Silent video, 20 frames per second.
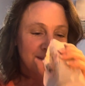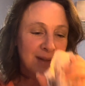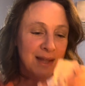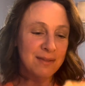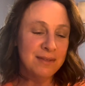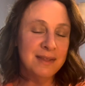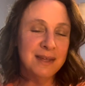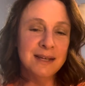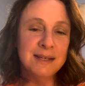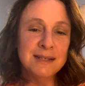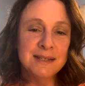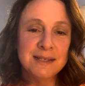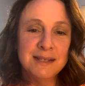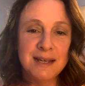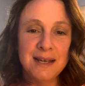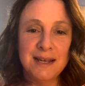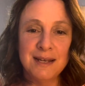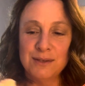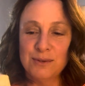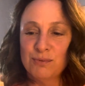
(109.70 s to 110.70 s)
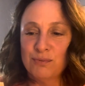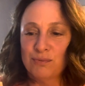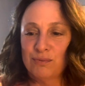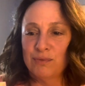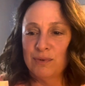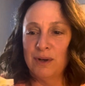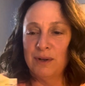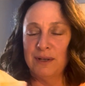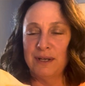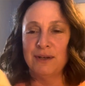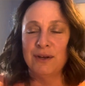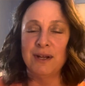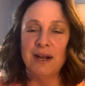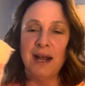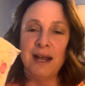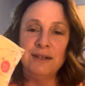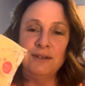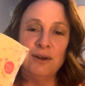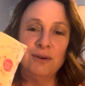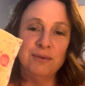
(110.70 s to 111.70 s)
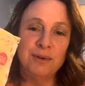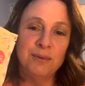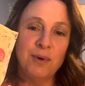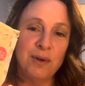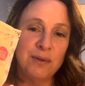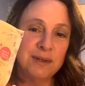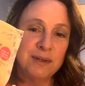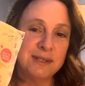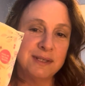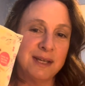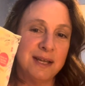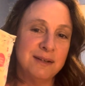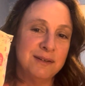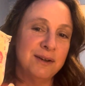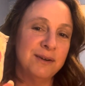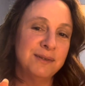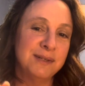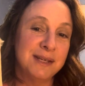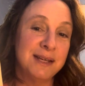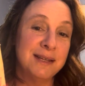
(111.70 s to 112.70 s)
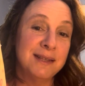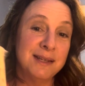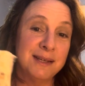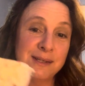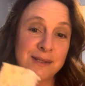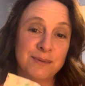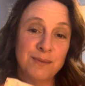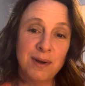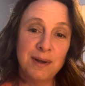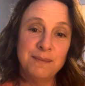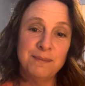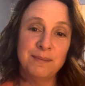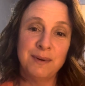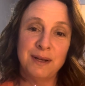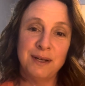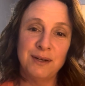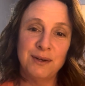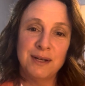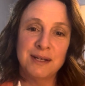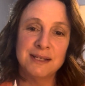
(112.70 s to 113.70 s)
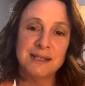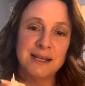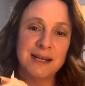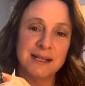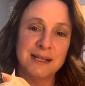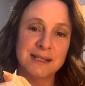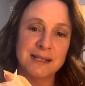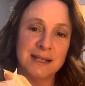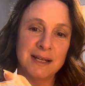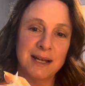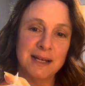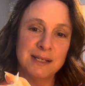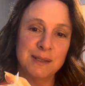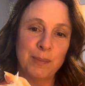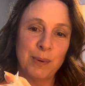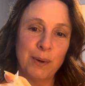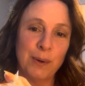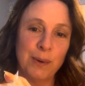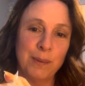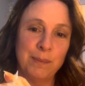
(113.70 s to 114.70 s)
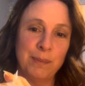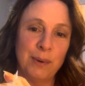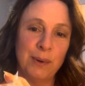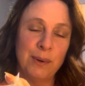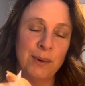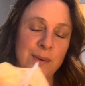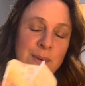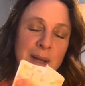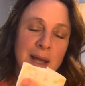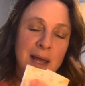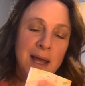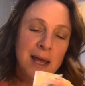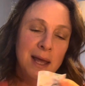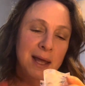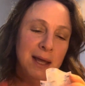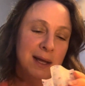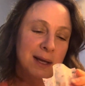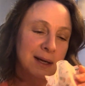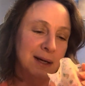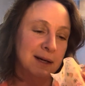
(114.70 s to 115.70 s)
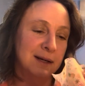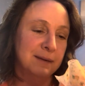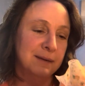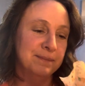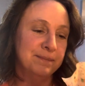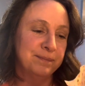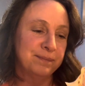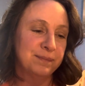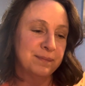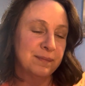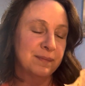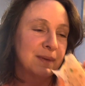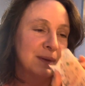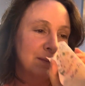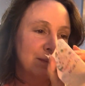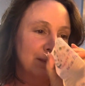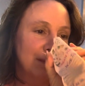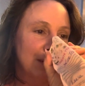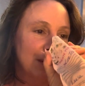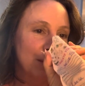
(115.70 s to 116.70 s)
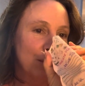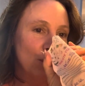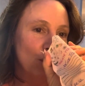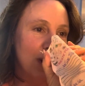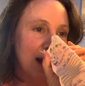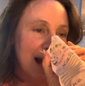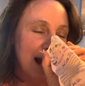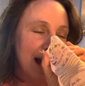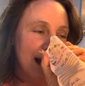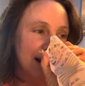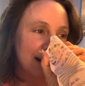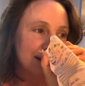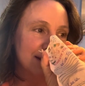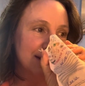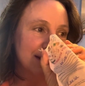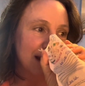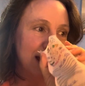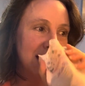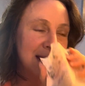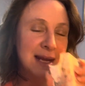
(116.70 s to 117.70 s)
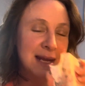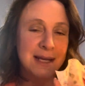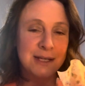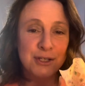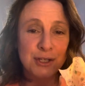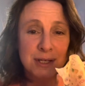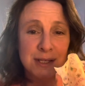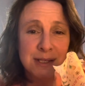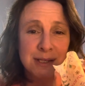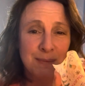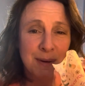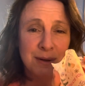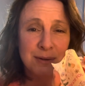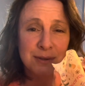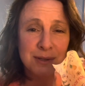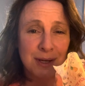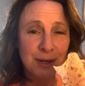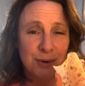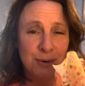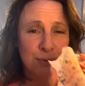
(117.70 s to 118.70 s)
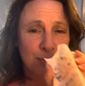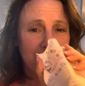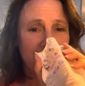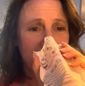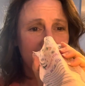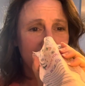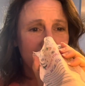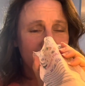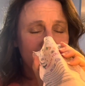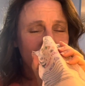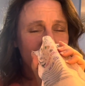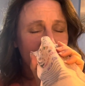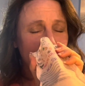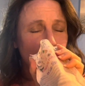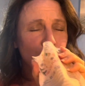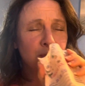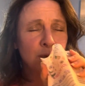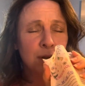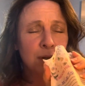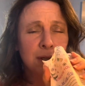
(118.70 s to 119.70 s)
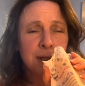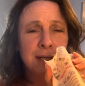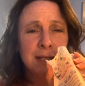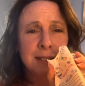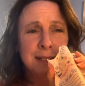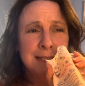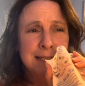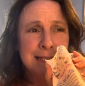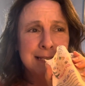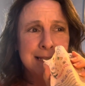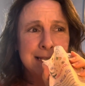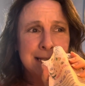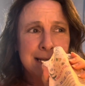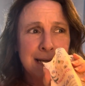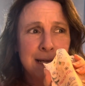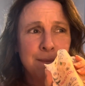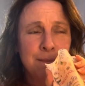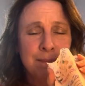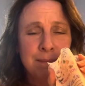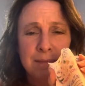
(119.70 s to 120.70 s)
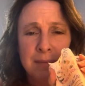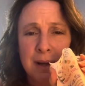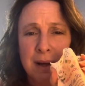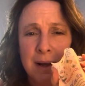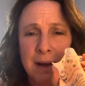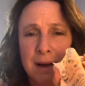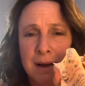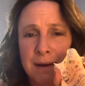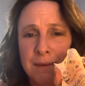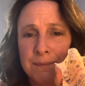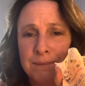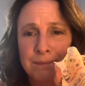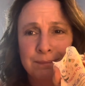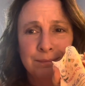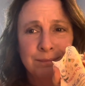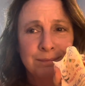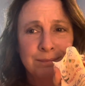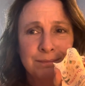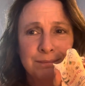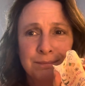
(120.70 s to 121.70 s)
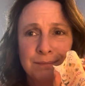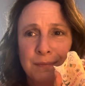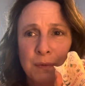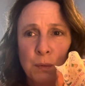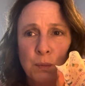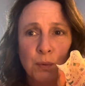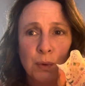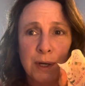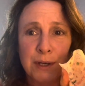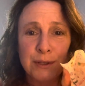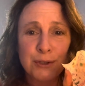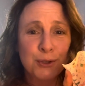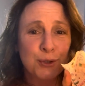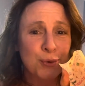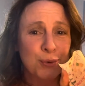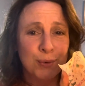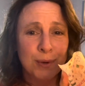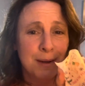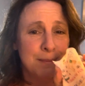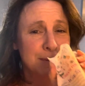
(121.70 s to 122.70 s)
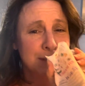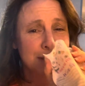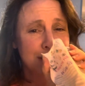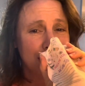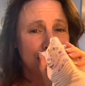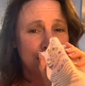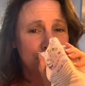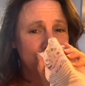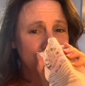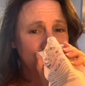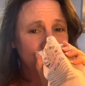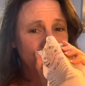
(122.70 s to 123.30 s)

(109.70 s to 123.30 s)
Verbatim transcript: This is really good. I don't know all the scent notes in this one, but you can see it's a nice purple um, wax, and it just smells like grape really deep, um, rich grape scent.